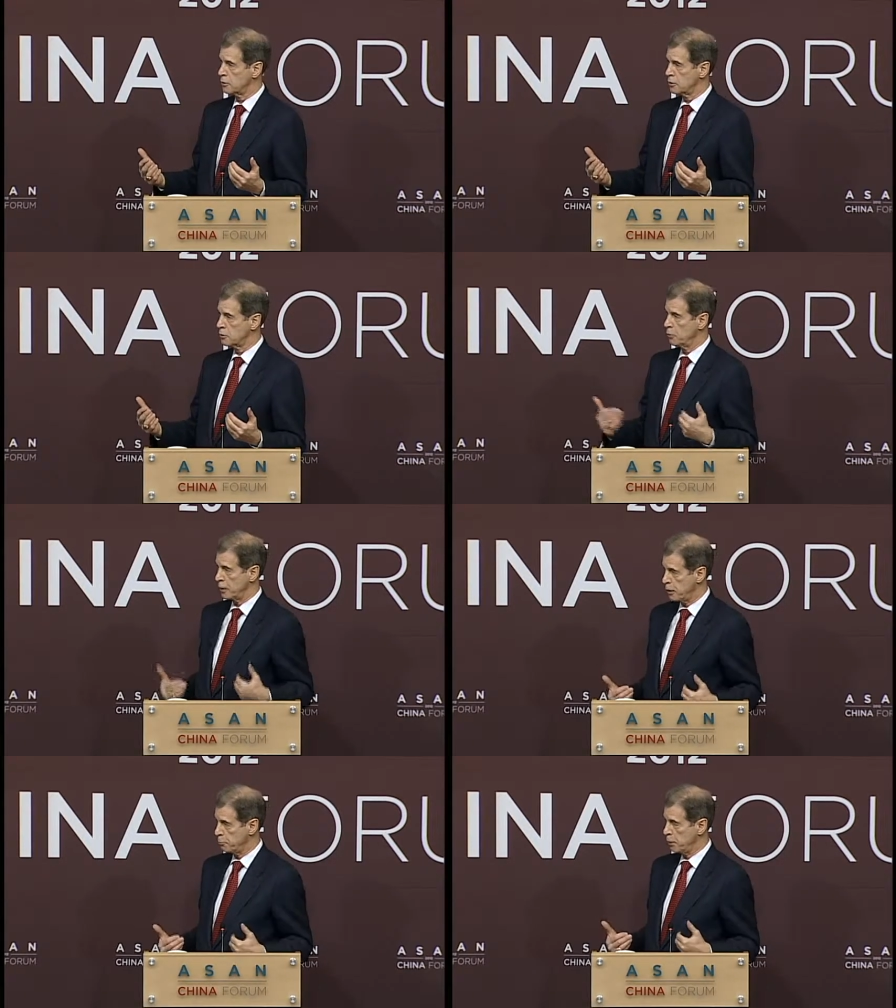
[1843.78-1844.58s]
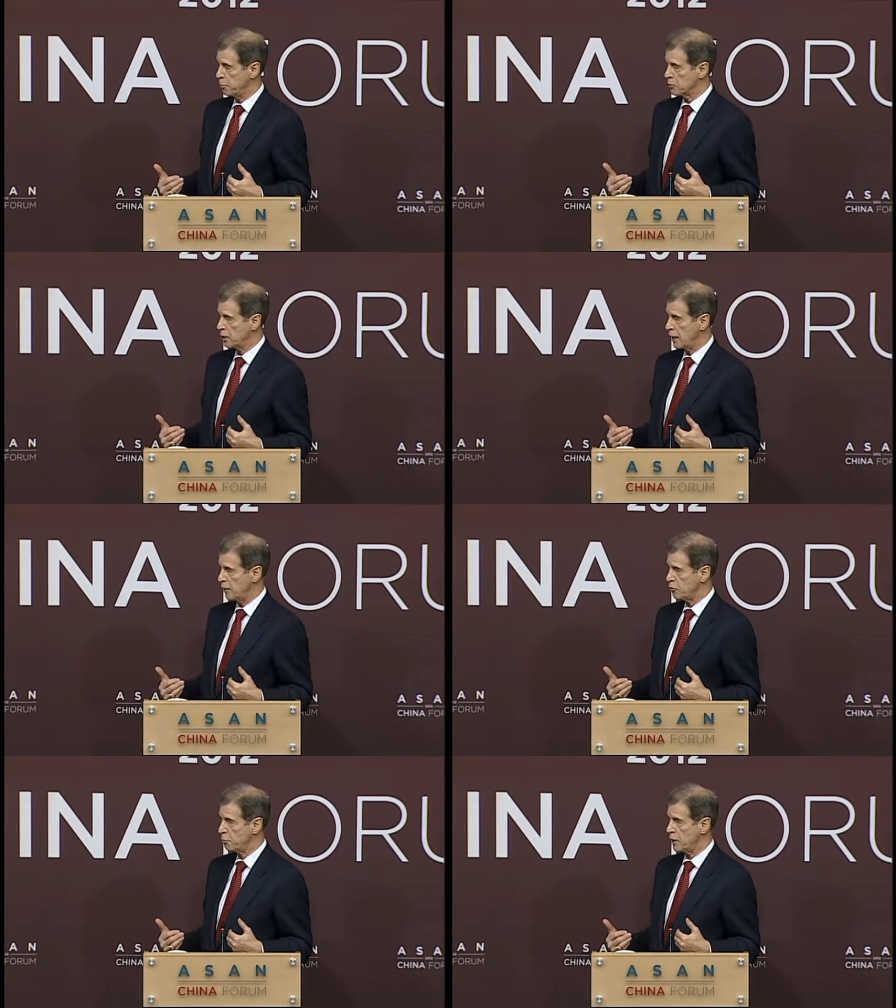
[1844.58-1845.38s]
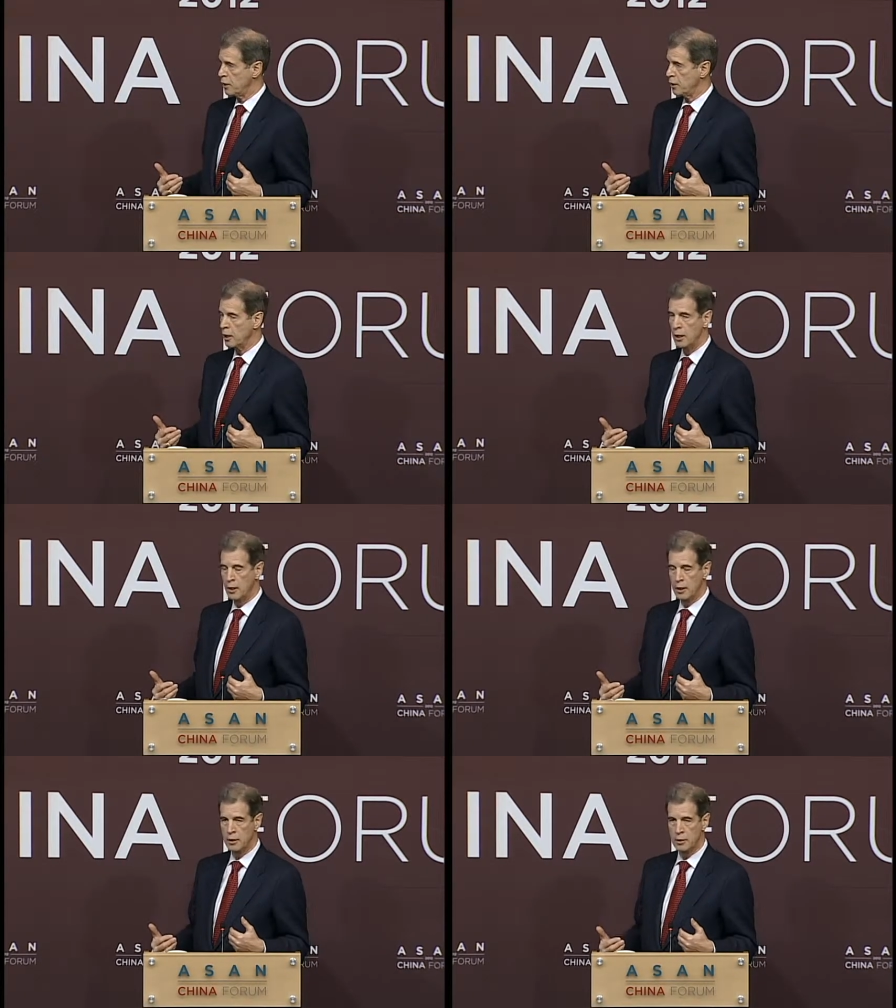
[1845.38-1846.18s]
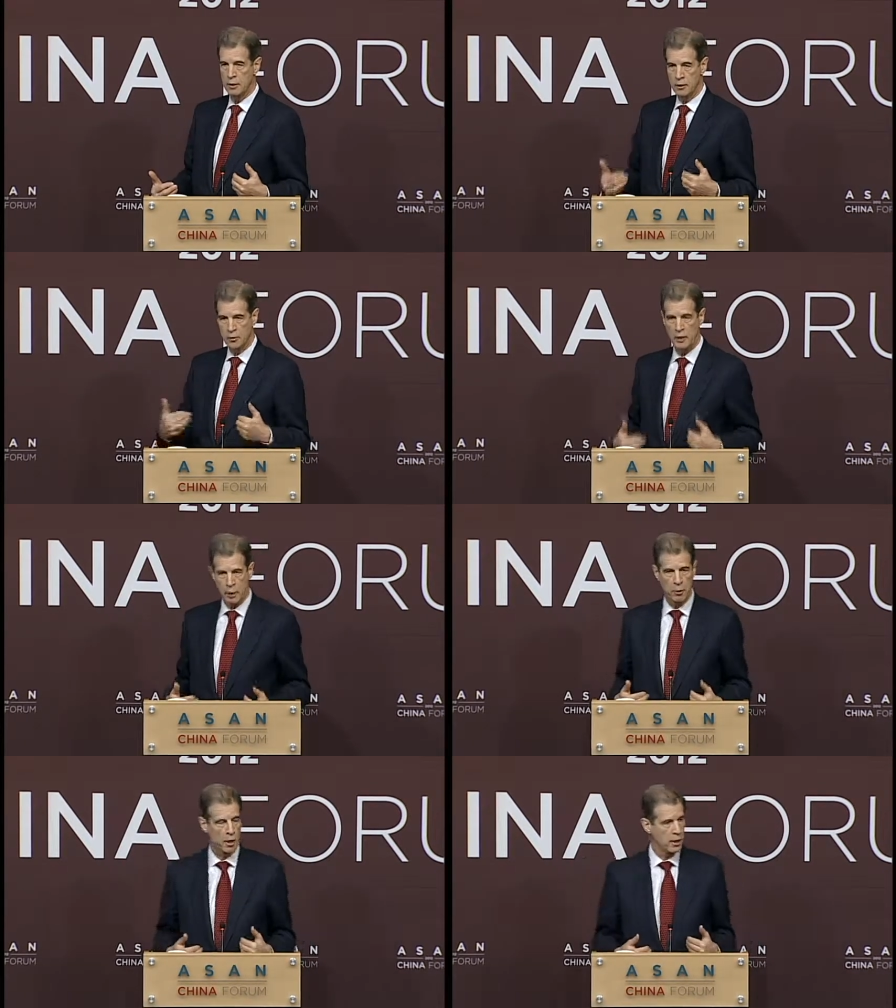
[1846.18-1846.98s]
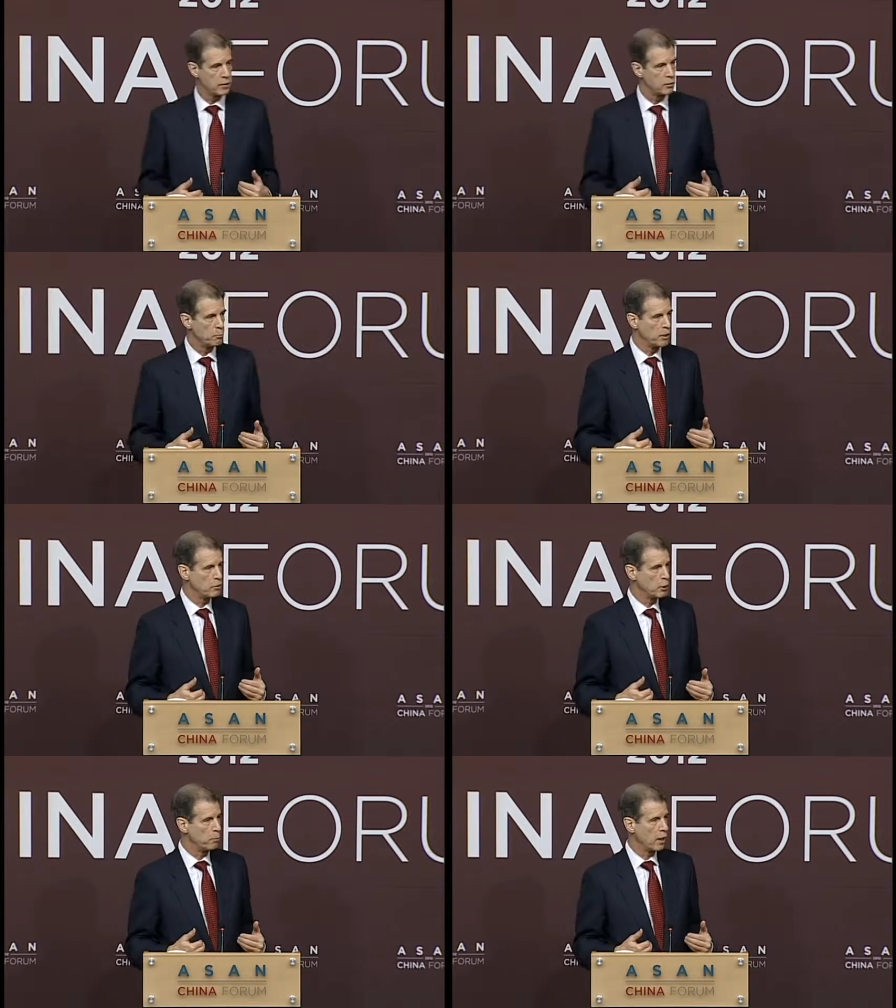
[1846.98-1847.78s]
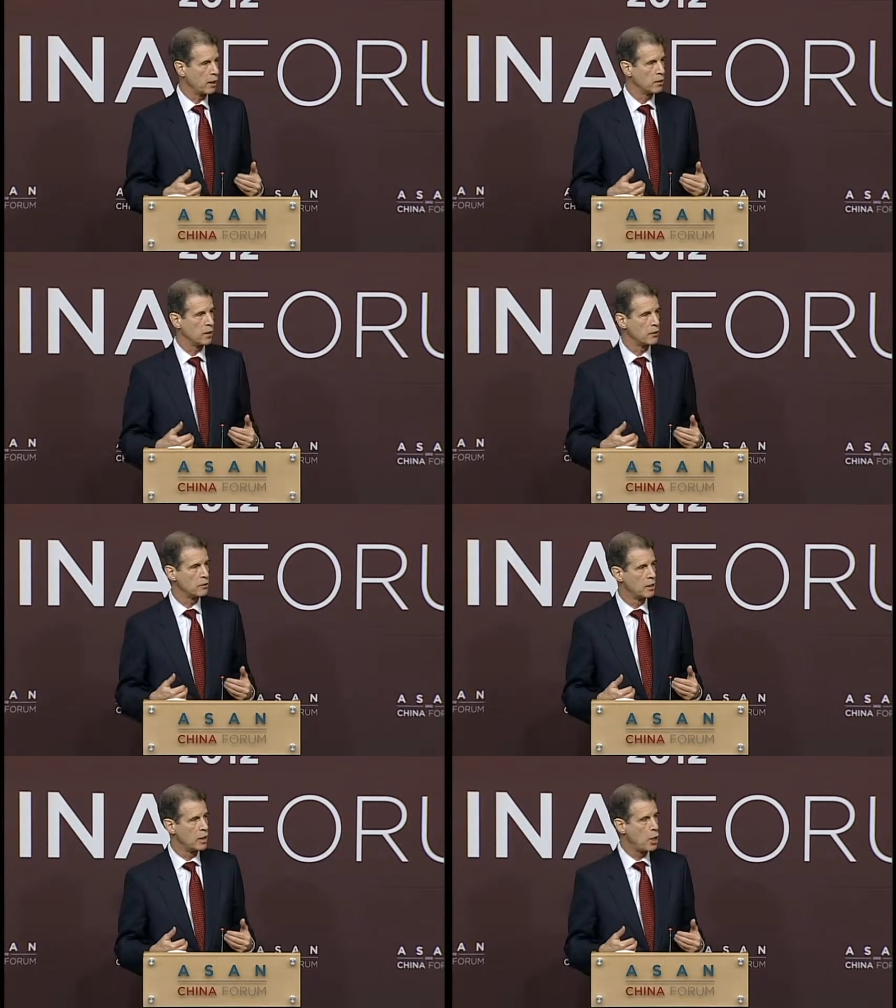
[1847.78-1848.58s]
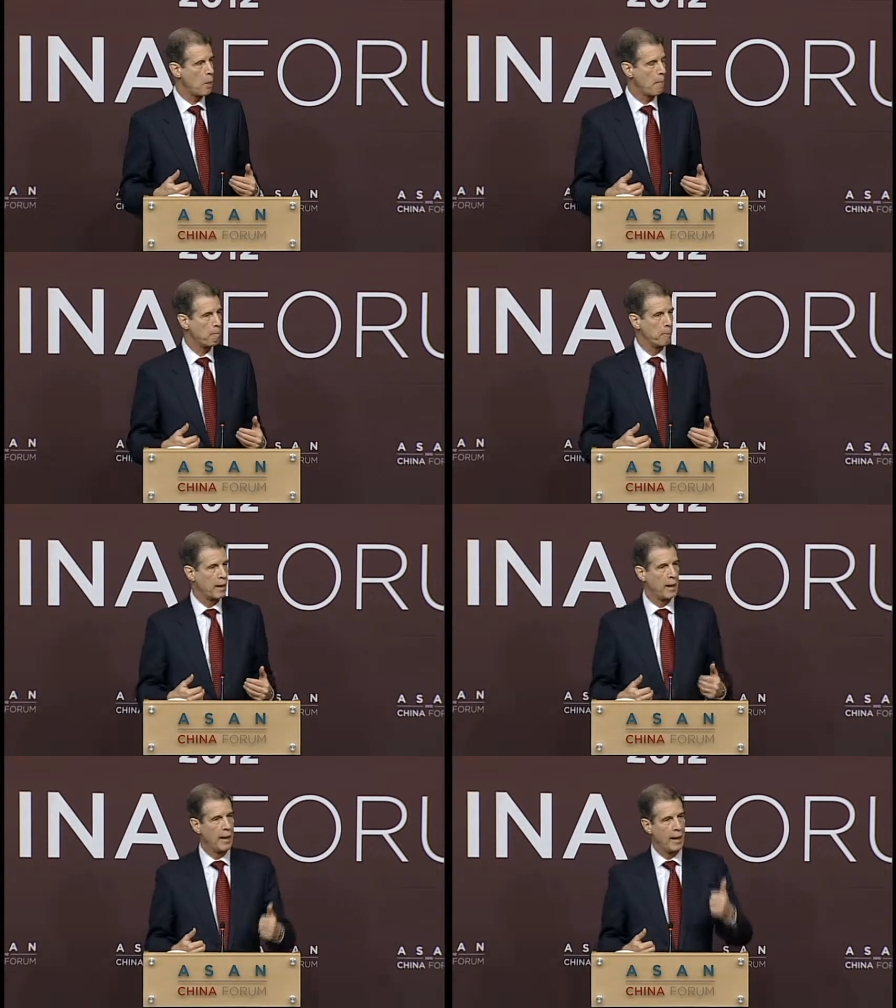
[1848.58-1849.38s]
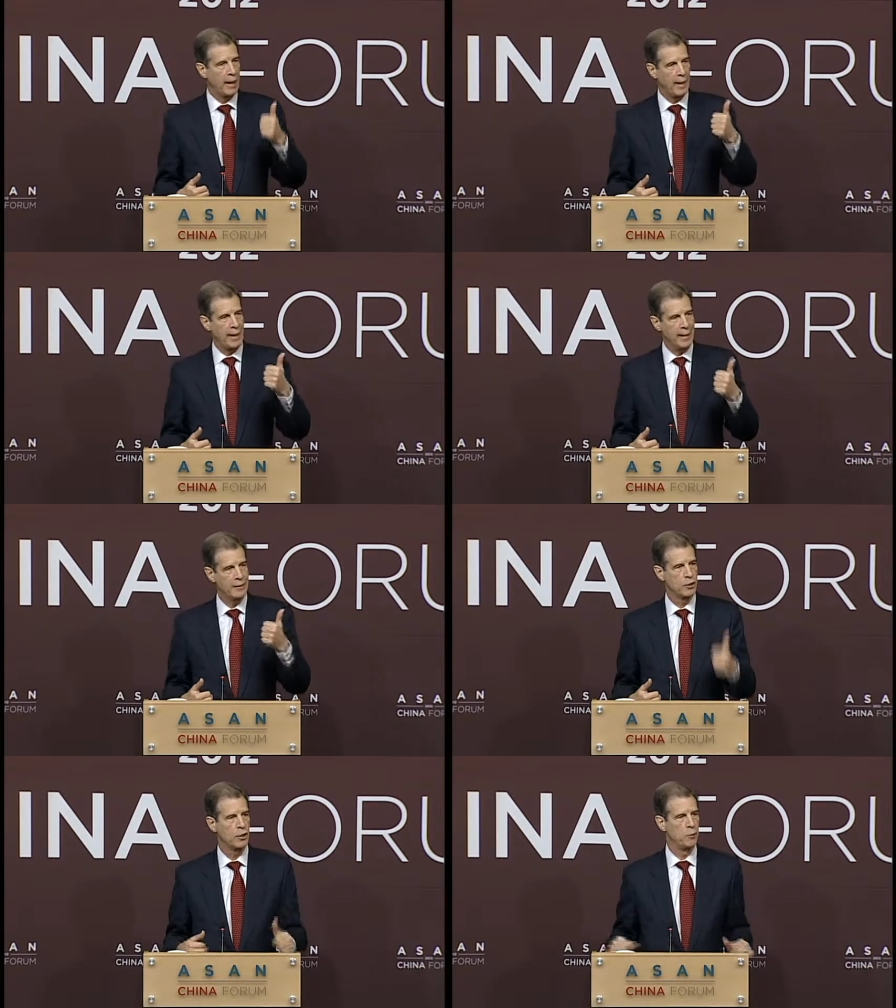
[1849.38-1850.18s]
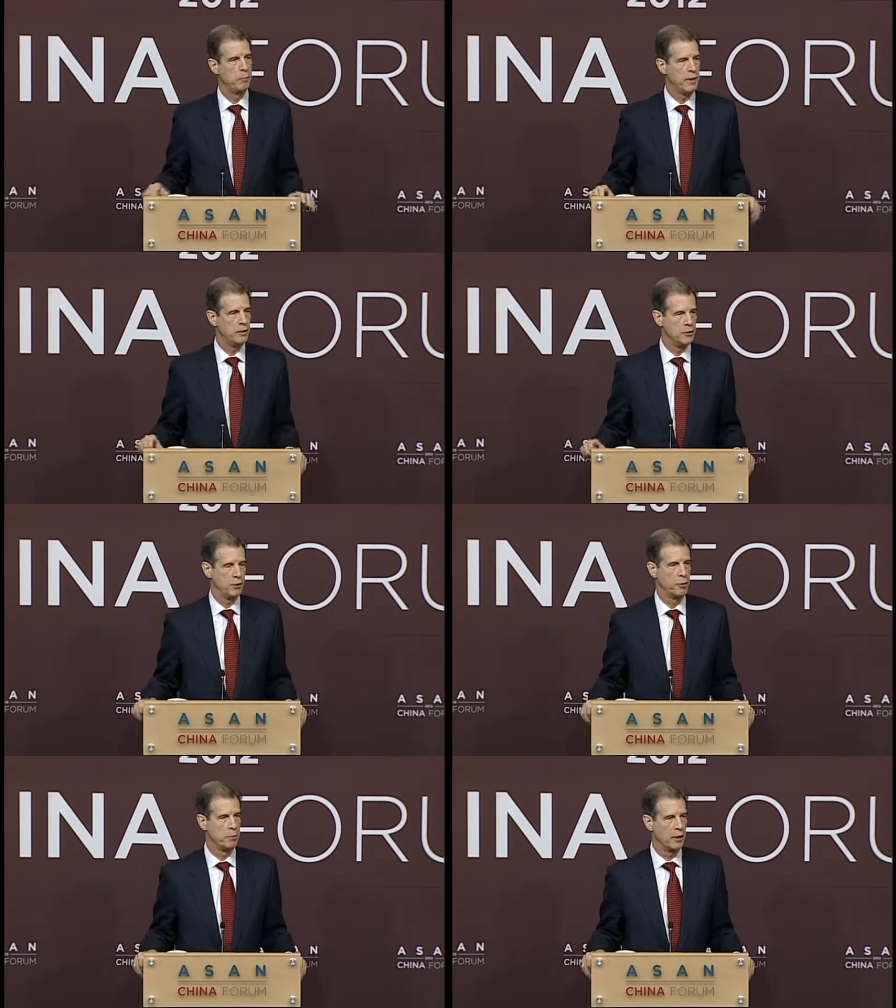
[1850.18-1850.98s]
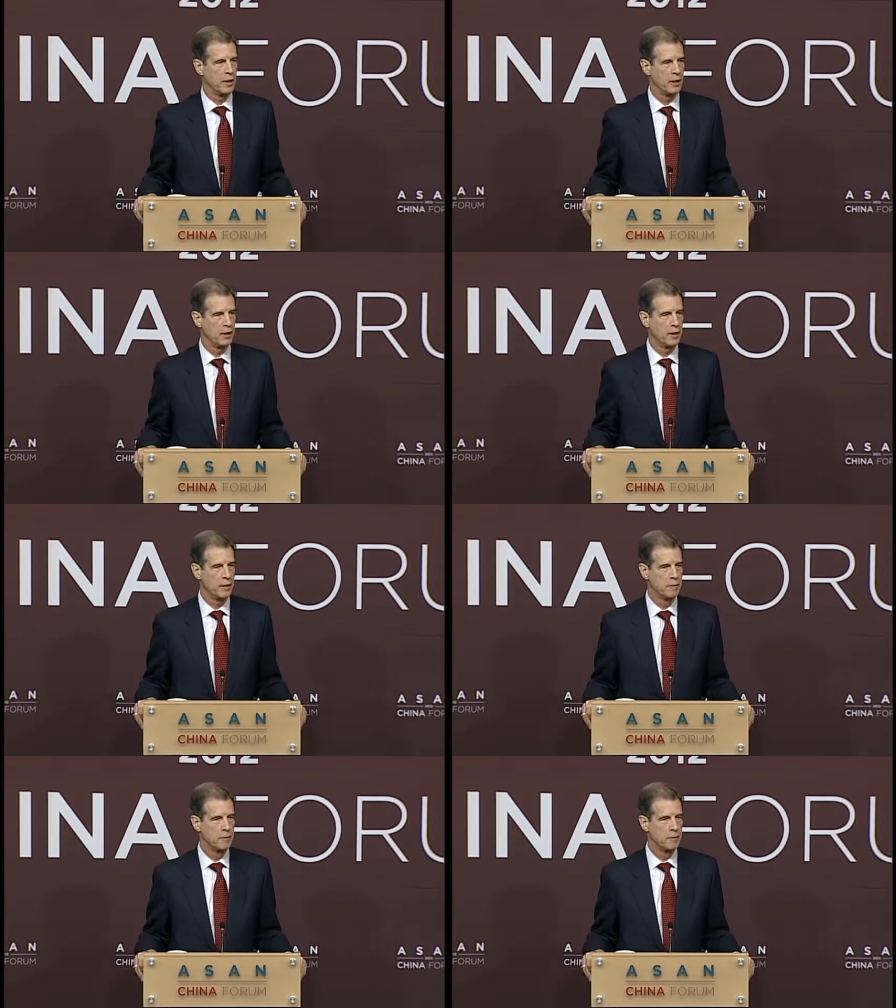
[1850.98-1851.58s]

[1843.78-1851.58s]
to make their people's lives better, to stabilize domestic politics, and to compete geopolitically.